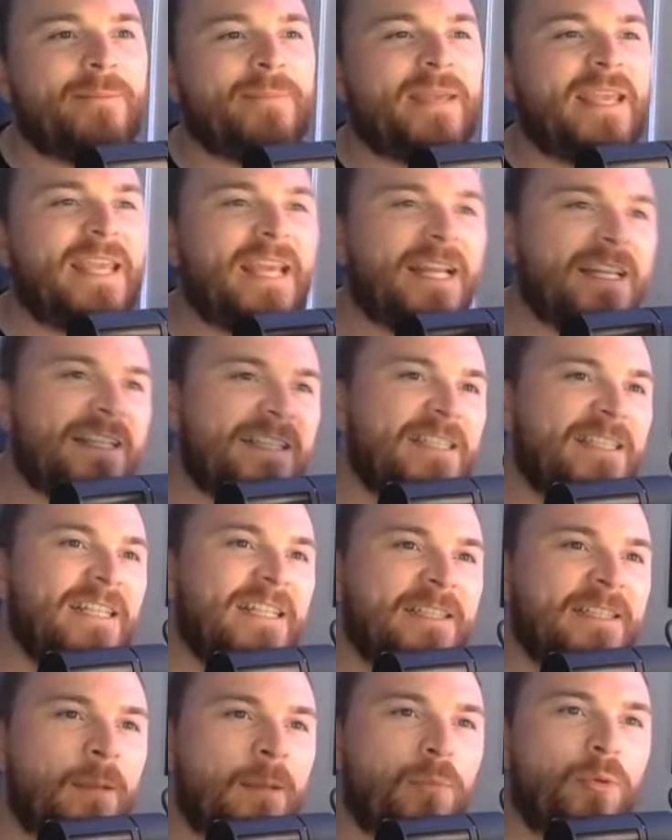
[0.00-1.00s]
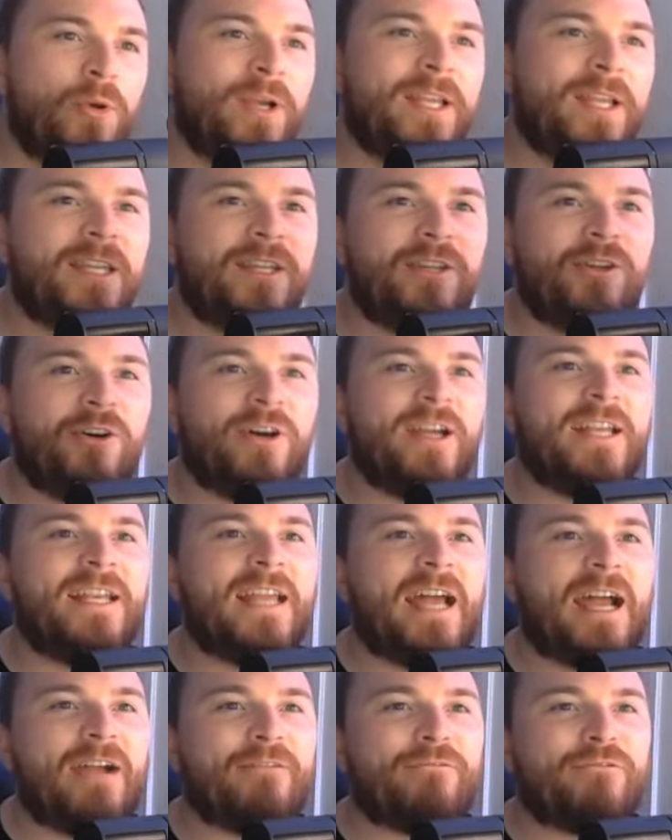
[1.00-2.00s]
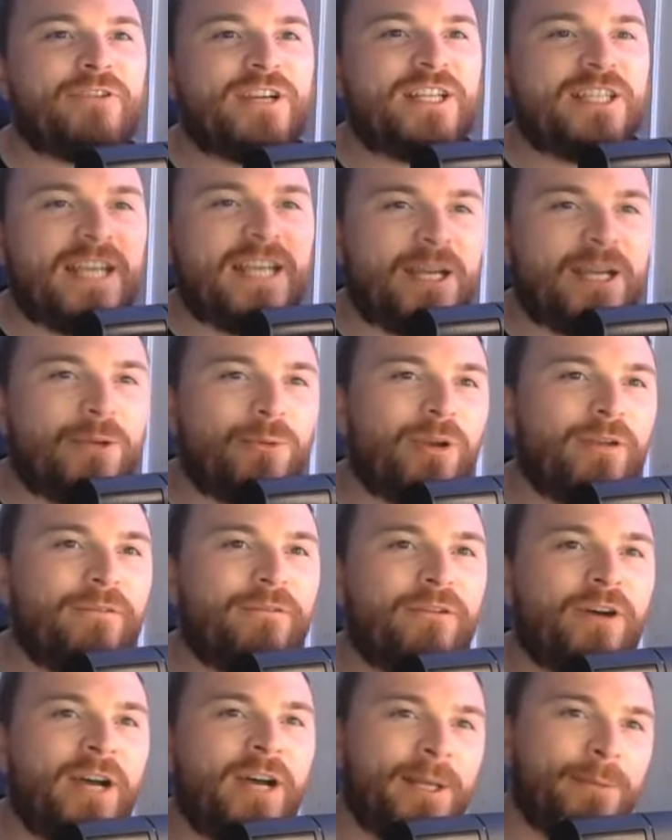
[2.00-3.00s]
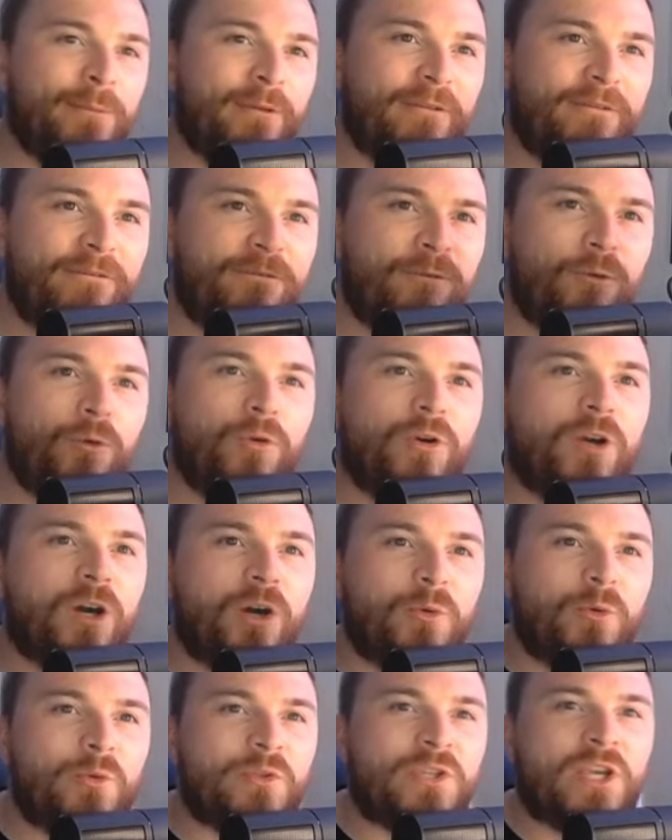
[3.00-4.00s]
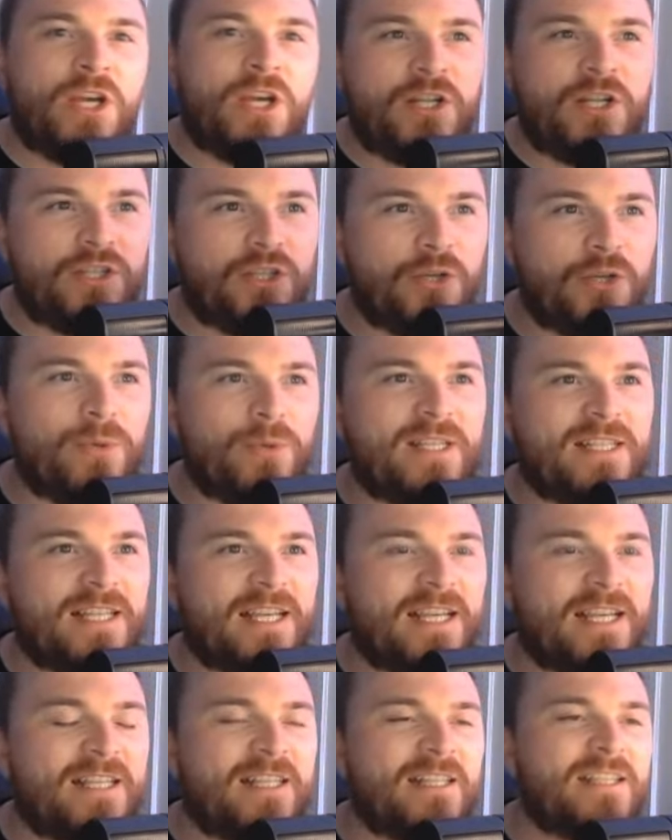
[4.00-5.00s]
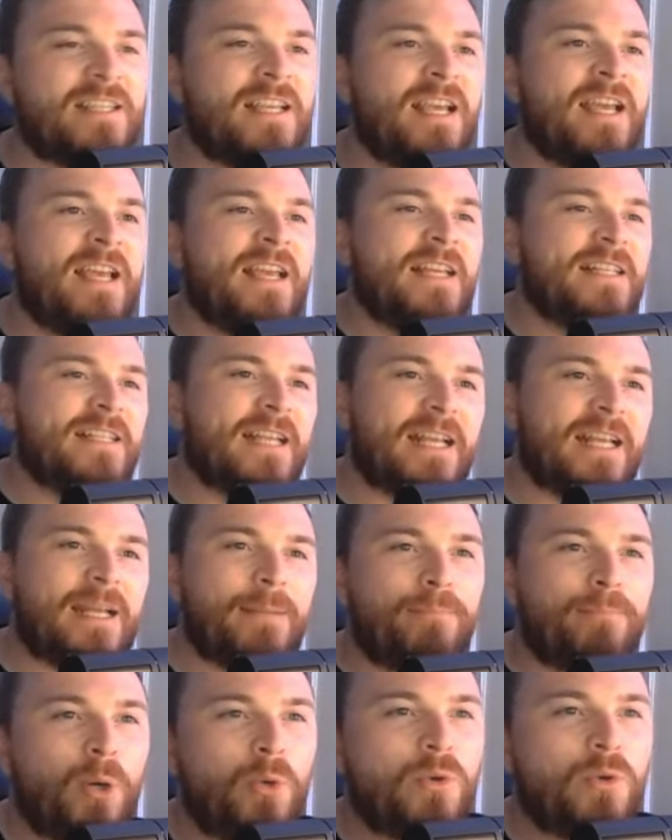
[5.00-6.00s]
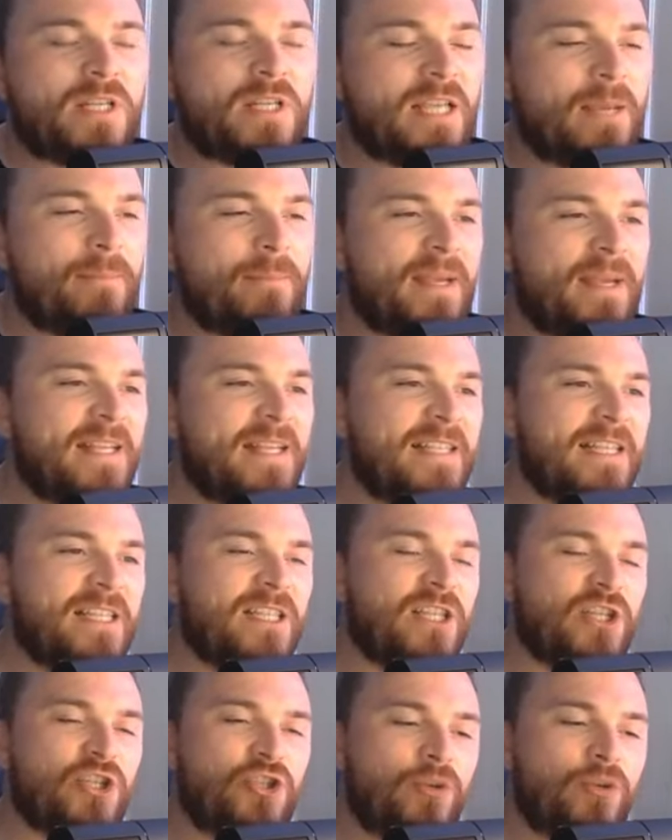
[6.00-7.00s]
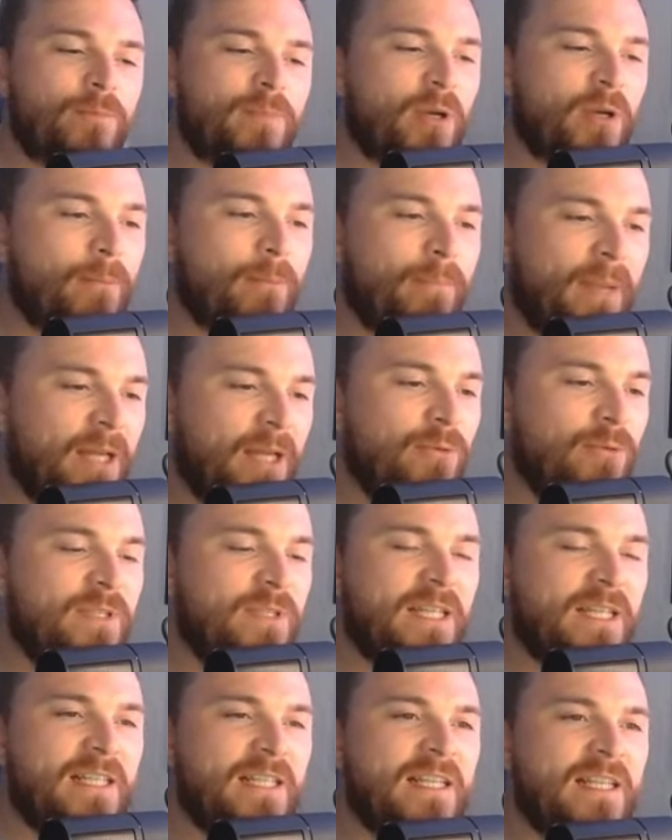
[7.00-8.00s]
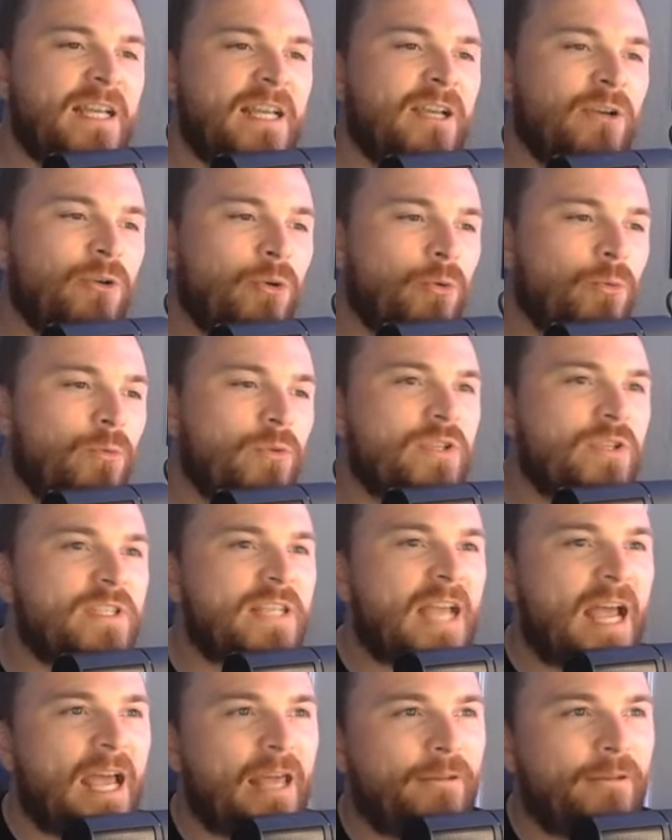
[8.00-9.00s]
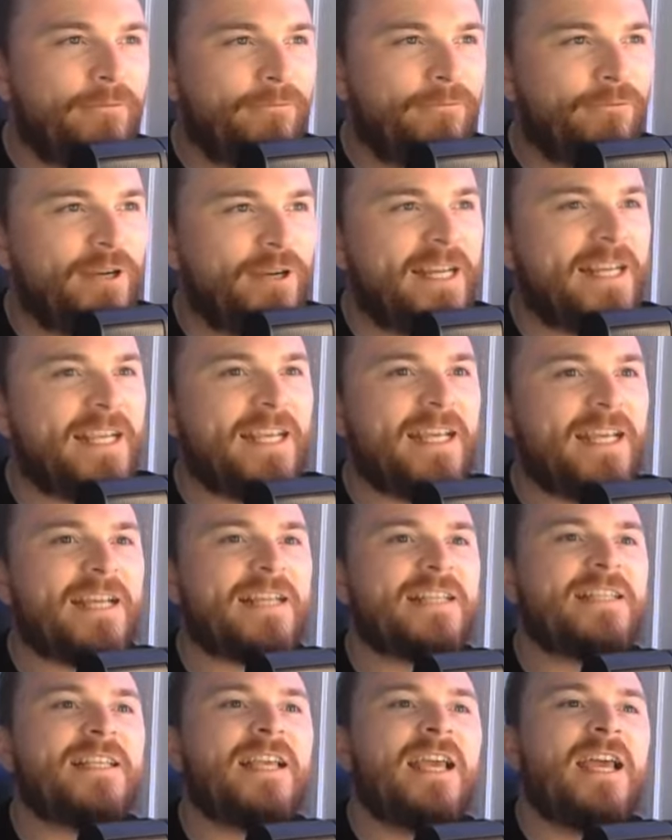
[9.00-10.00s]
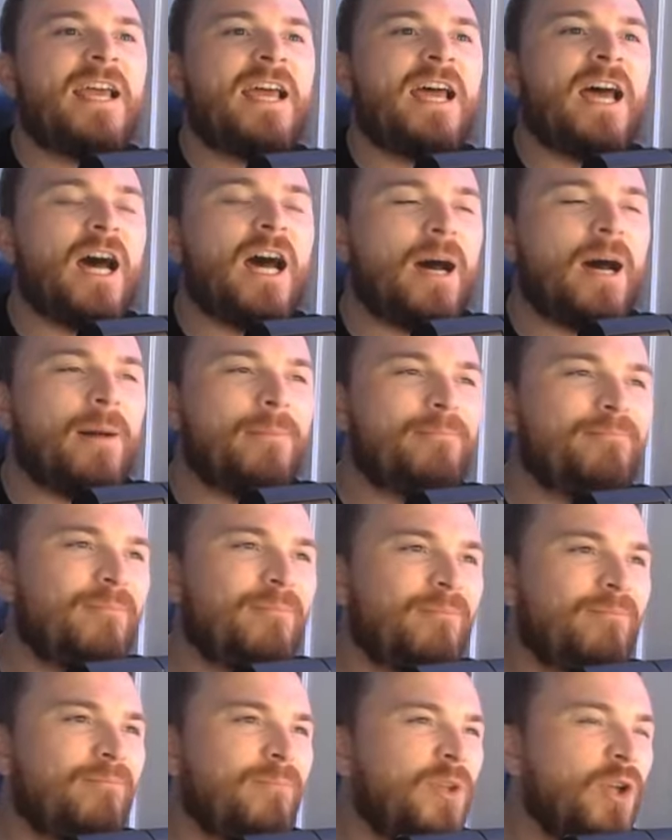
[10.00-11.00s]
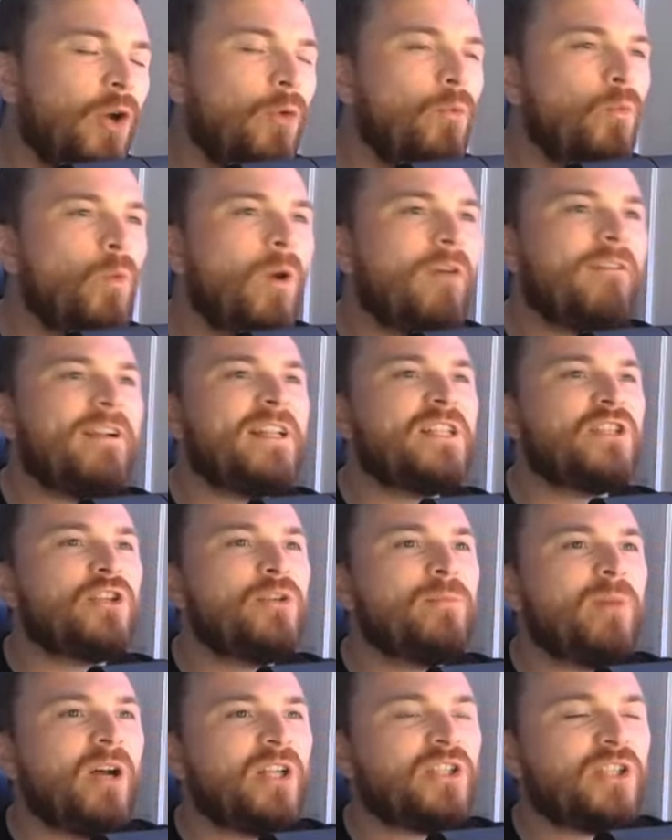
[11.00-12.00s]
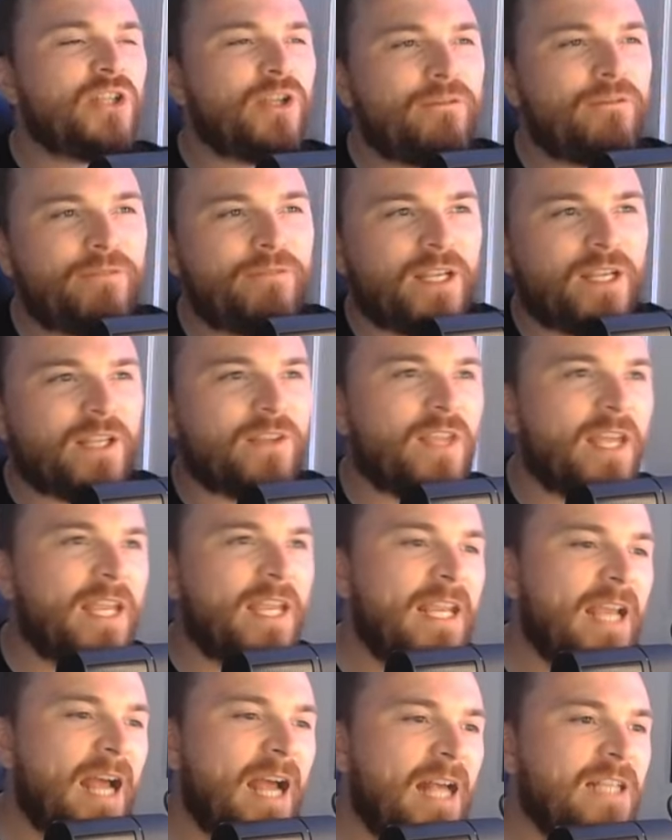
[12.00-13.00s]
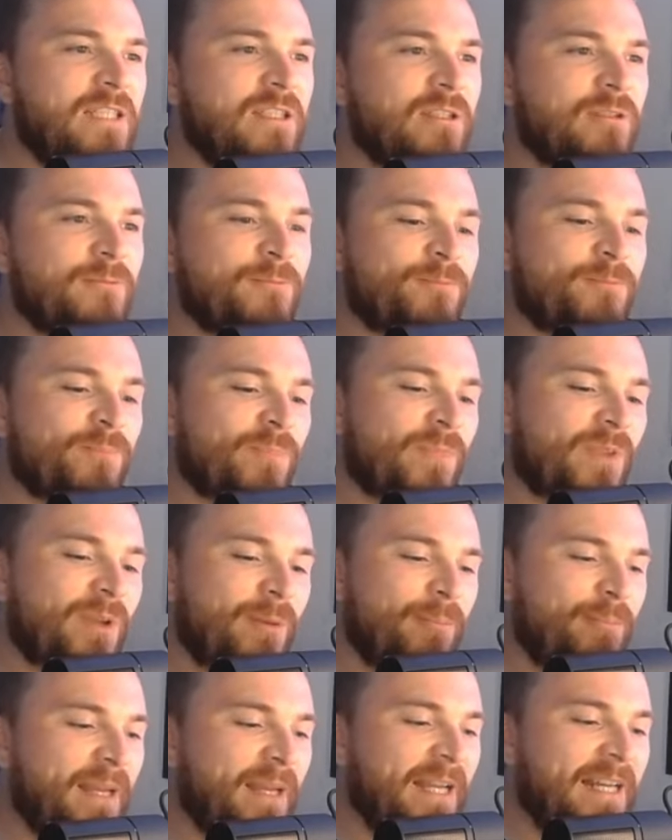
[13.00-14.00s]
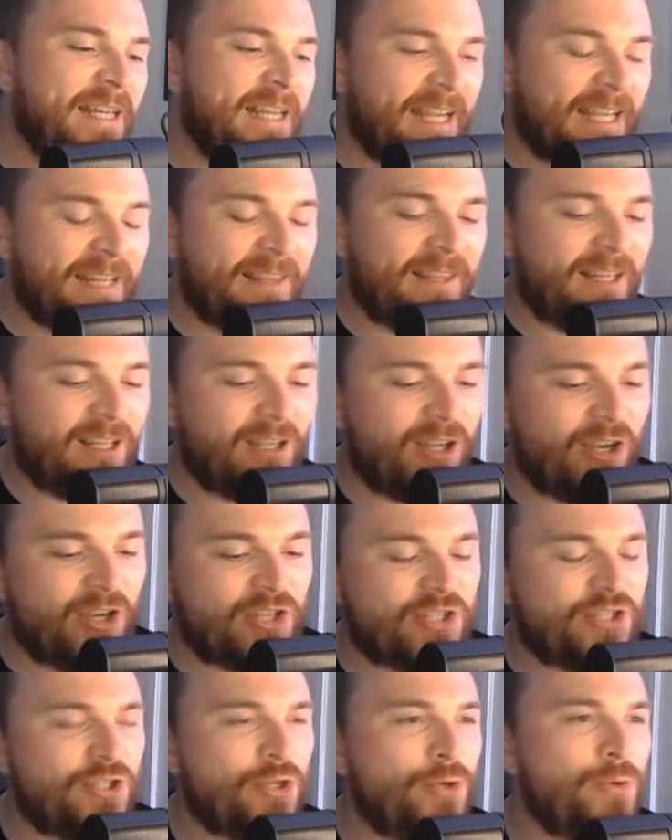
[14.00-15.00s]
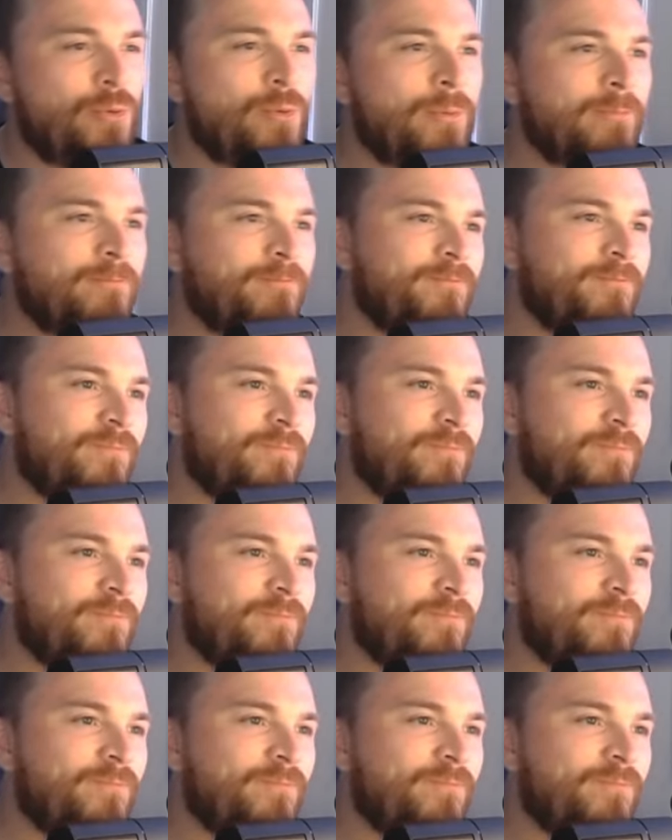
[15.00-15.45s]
He had a 6.9 average in qualifying with 4 goals, 2 assists. He's taken the bulk of set pieces. He should be on penalties, corners and free kicks. Don't worry too much. I don't think that he hasn't been in the last 2